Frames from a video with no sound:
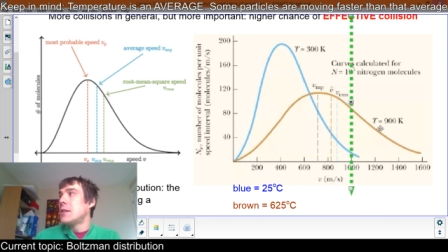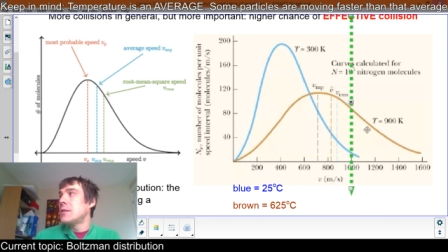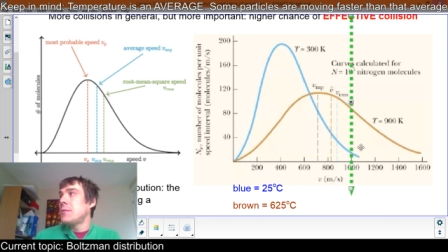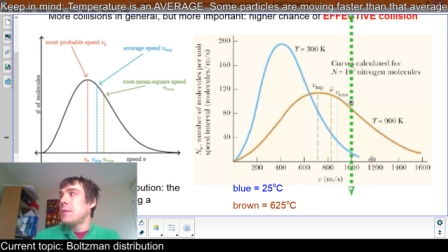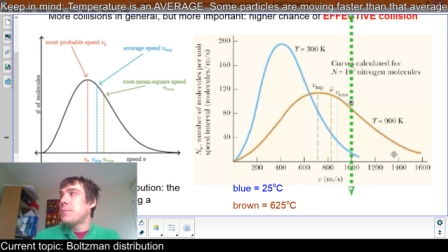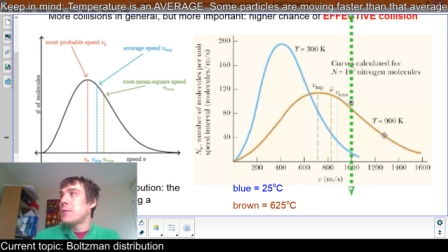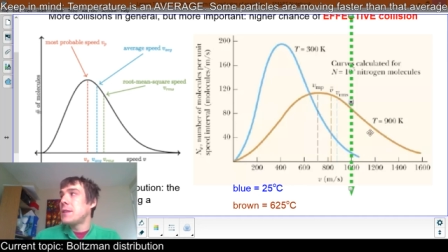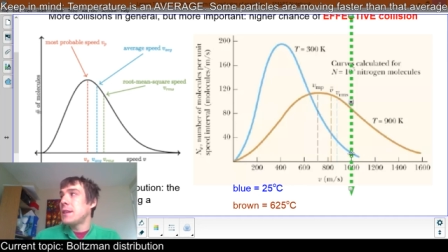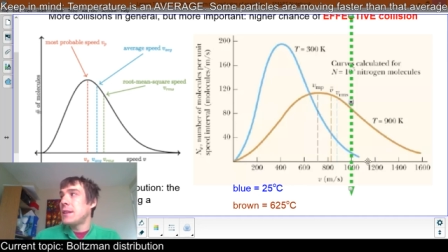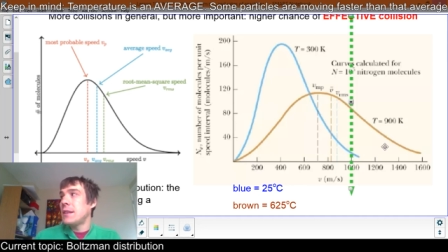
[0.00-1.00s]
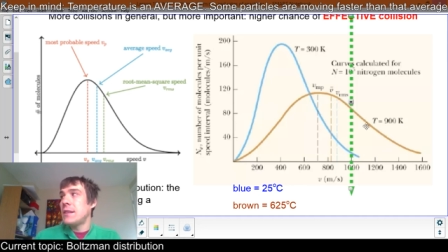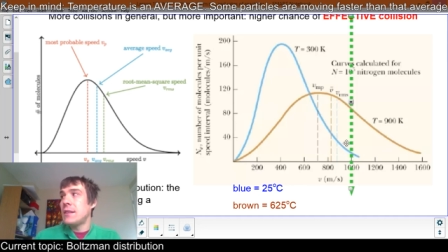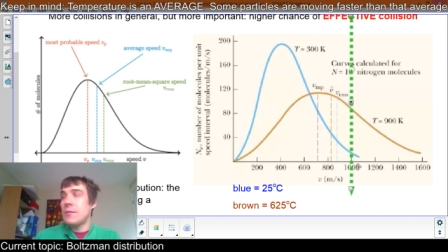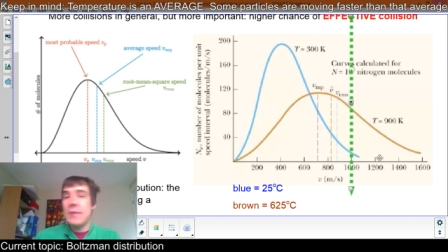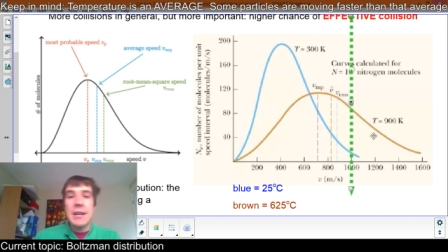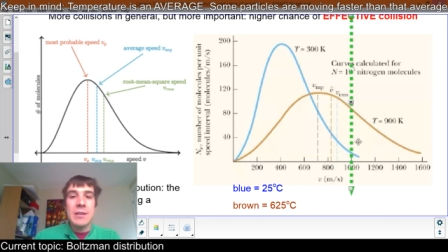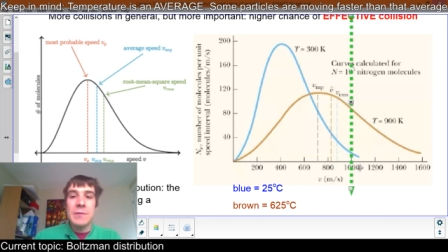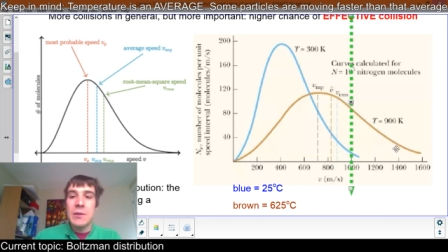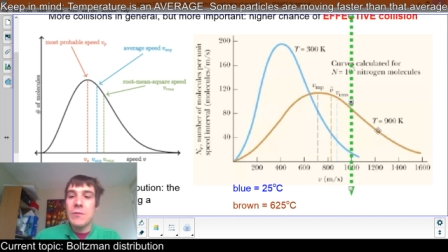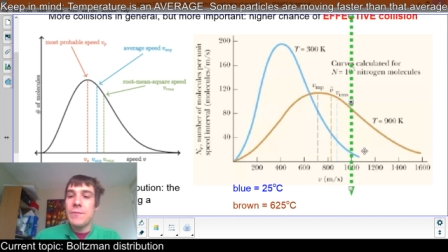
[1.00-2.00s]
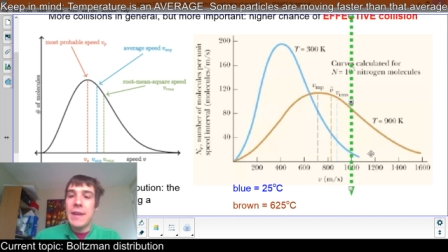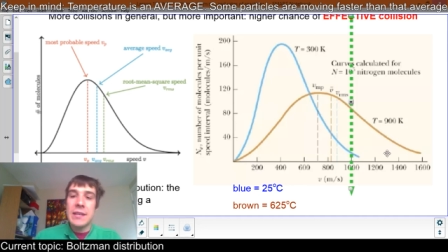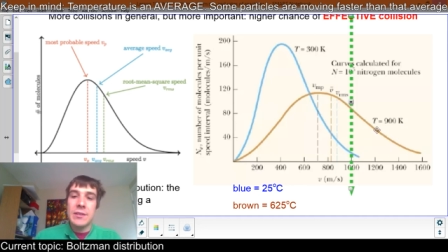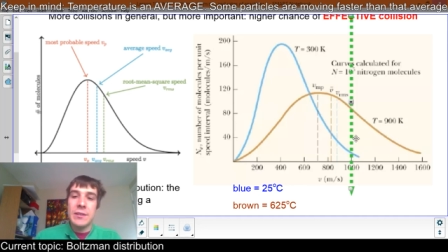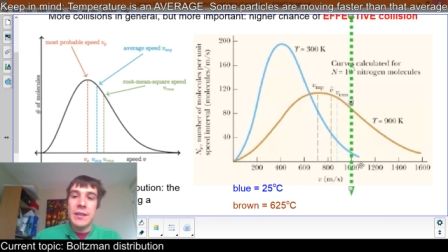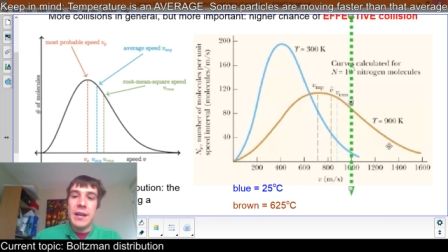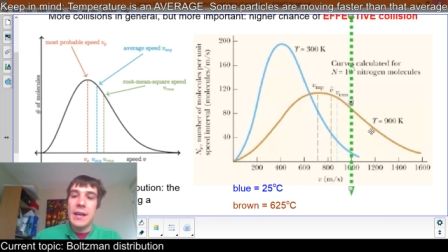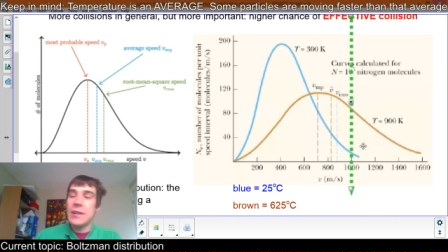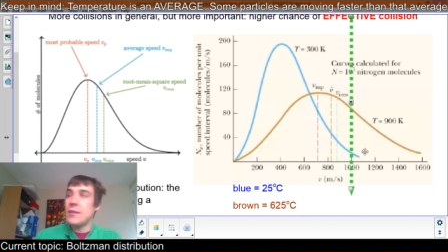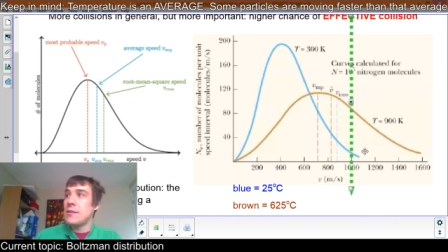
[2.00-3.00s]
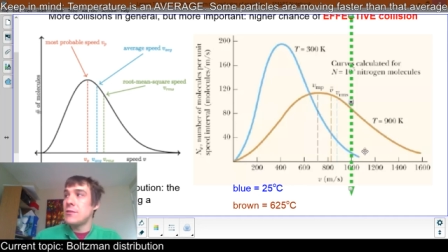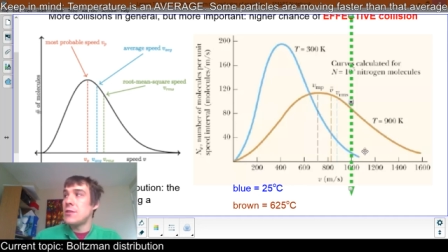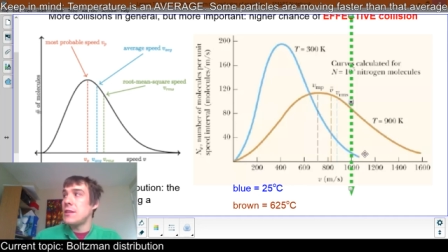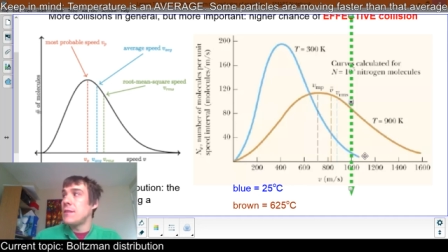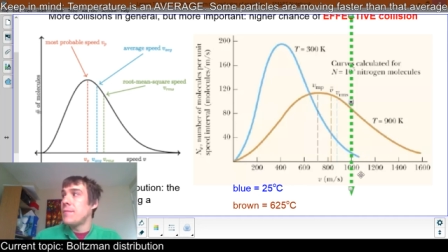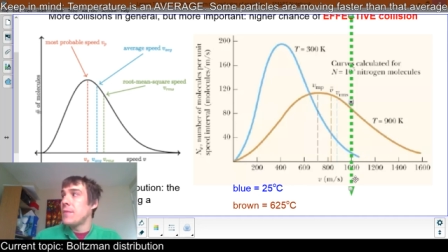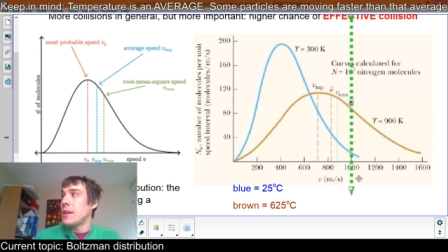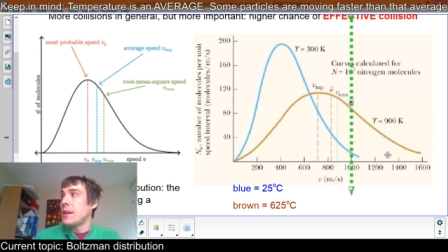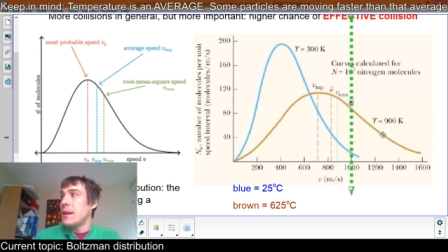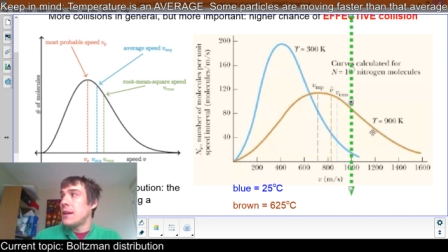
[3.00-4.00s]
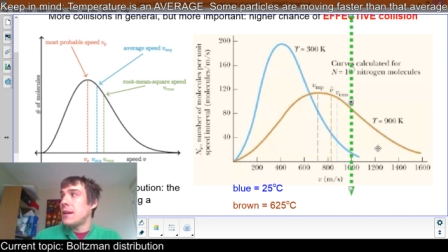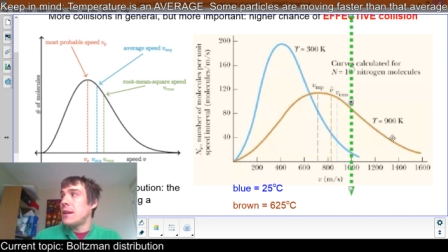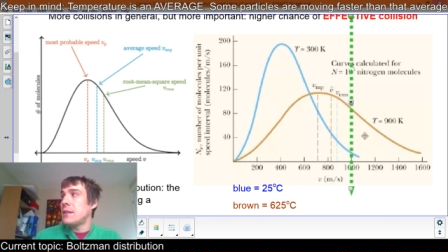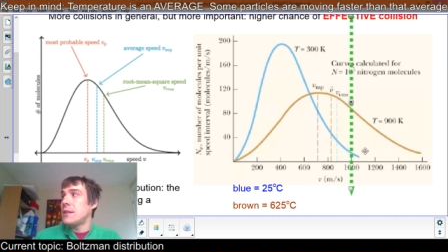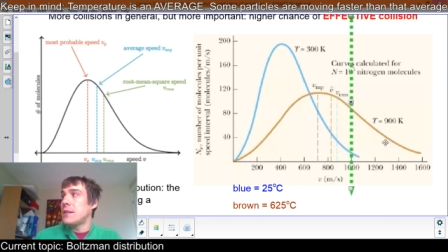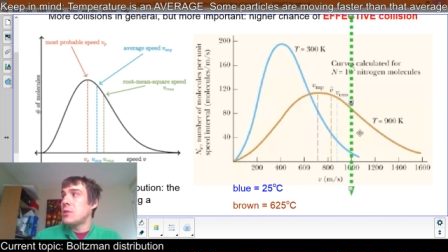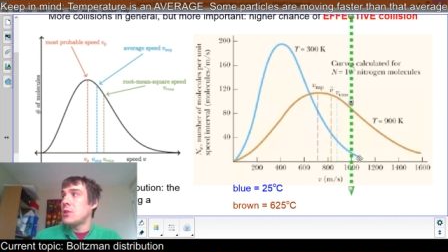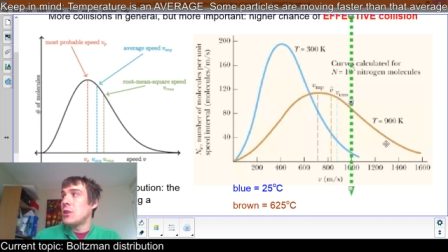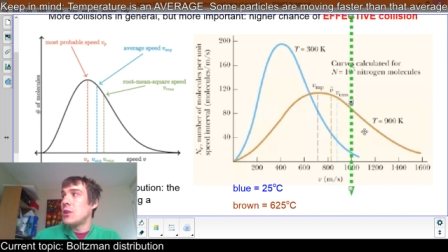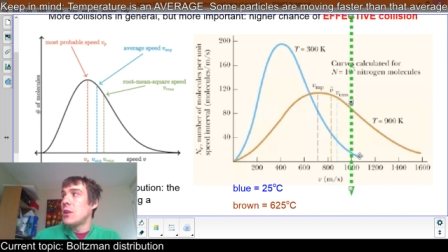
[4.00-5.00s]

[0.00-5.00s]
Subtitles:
So we predict then that the reaction will go faster at a higher energy, at a higher temperature,